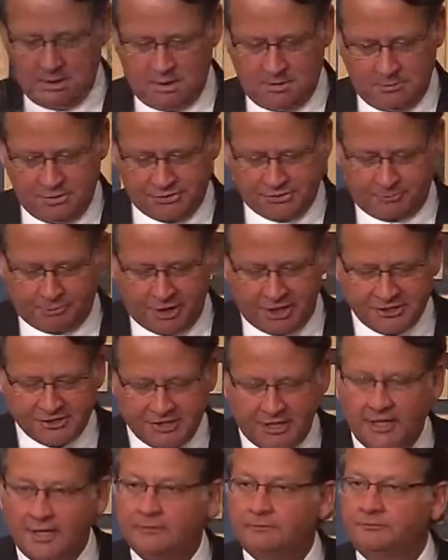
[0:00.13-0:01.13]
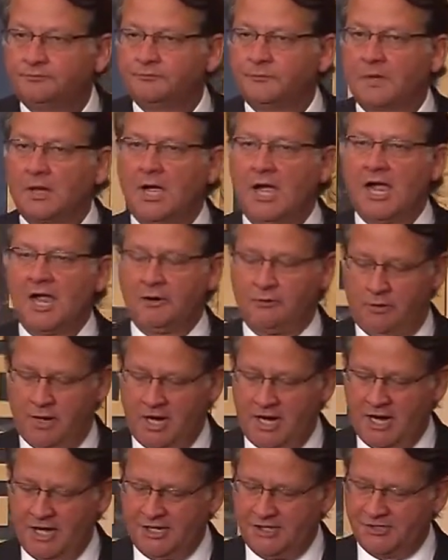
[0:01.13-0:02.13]
Mr. President, I
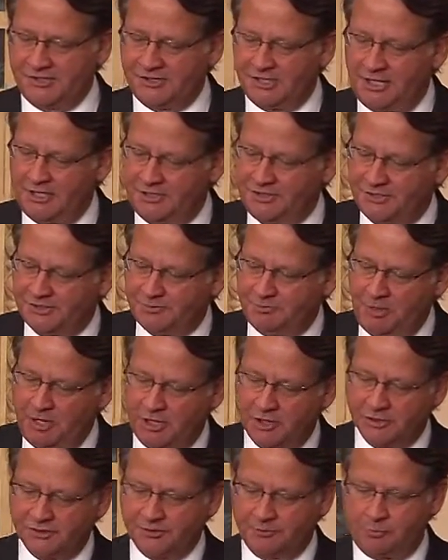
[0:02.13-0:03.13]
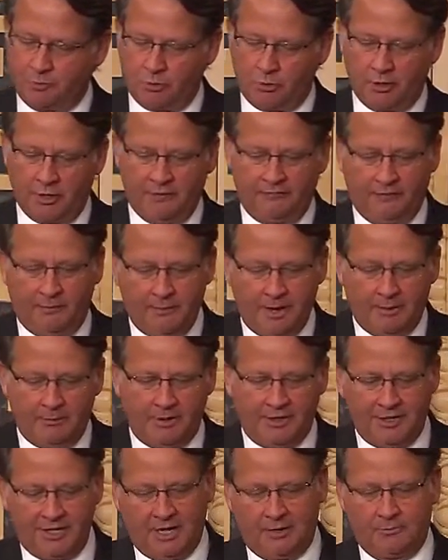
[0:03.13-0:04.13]
rise to speak in support of
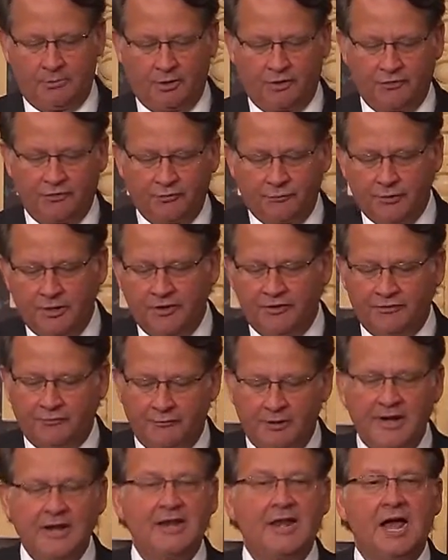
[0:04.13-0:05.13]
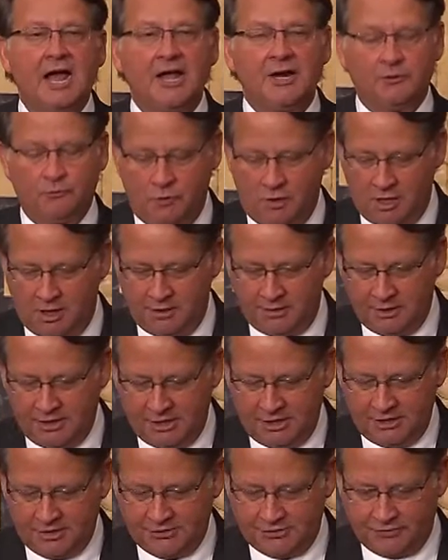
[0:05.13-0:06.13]
Amendment number 3391
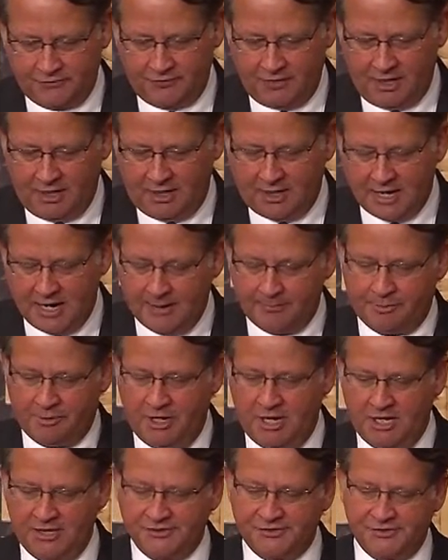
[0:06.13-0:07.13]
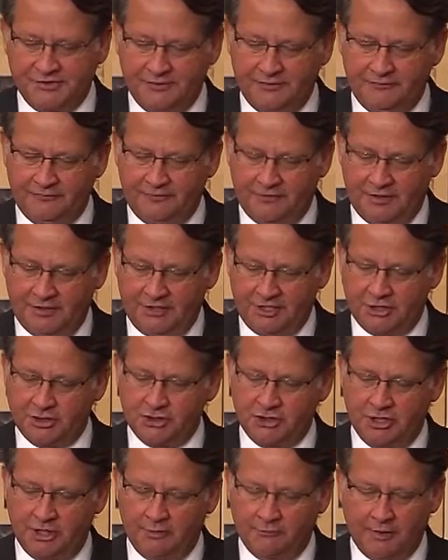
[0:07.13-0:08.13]
to the Comprehensive
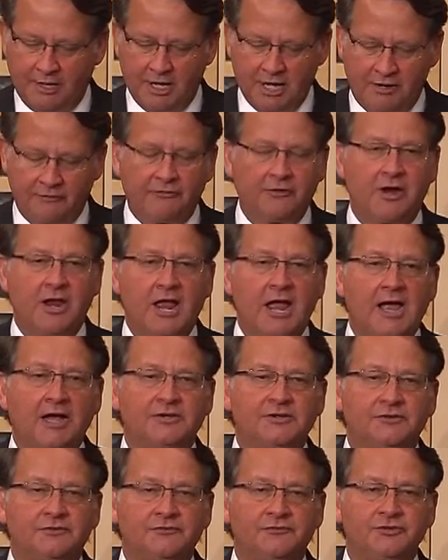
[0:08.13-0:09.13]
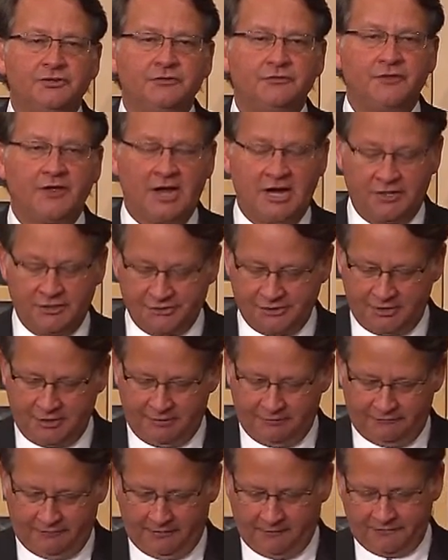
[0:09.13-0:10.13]
Addiction and Recovery Act of
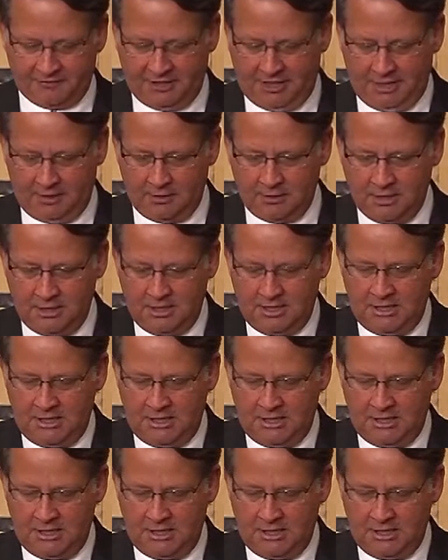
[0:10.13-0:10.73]
2015.